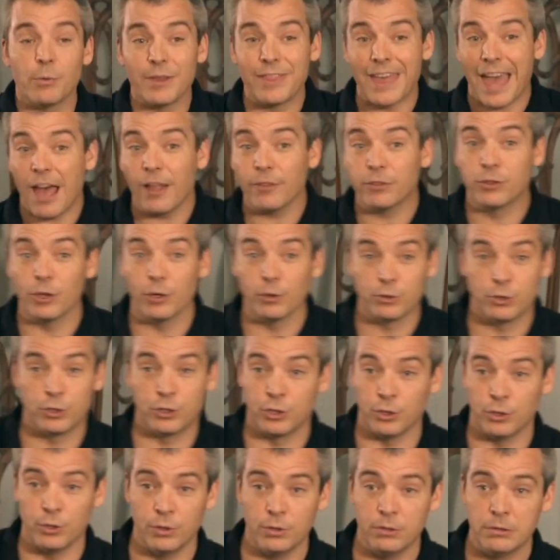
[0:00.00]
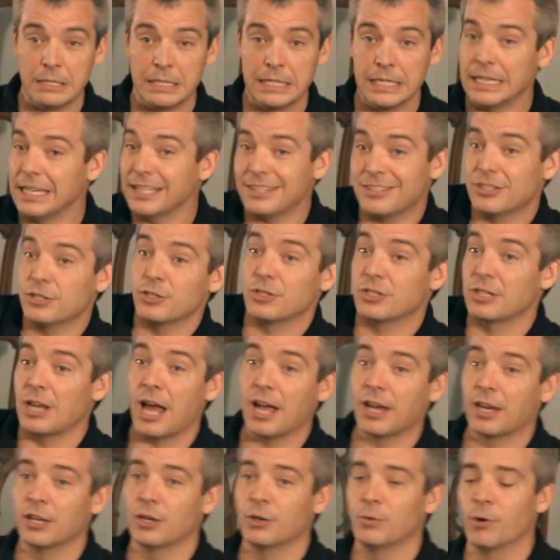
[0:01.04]
And without those two, it's just
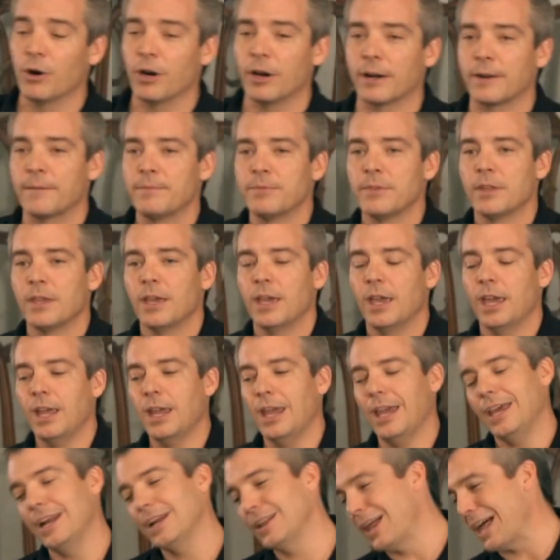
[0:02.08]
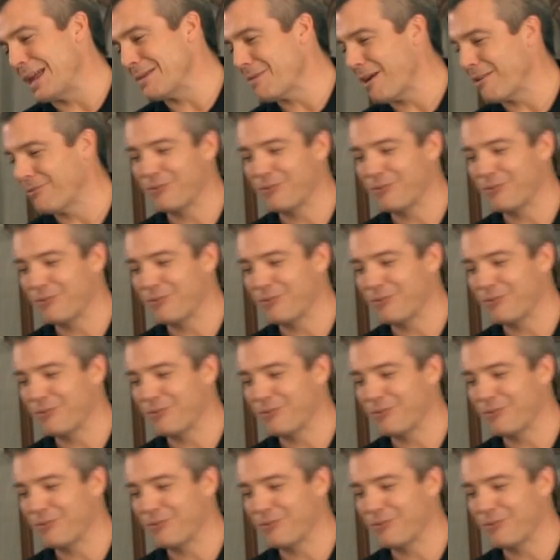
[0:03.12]
not going to work. And a lot of